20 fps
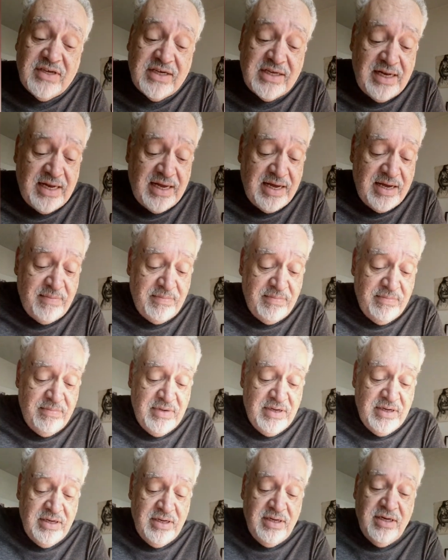climb,
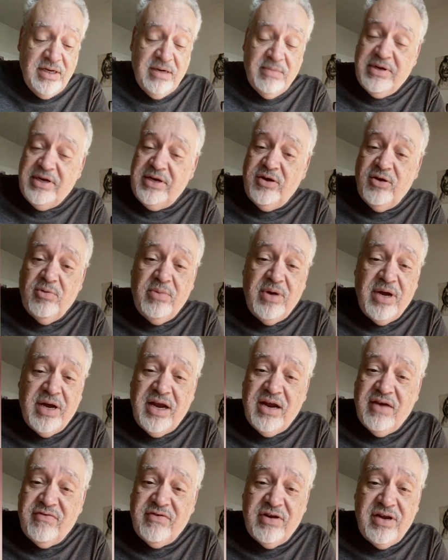but
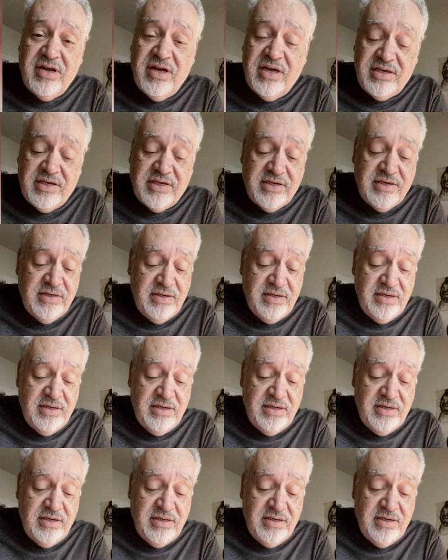nobody ever does.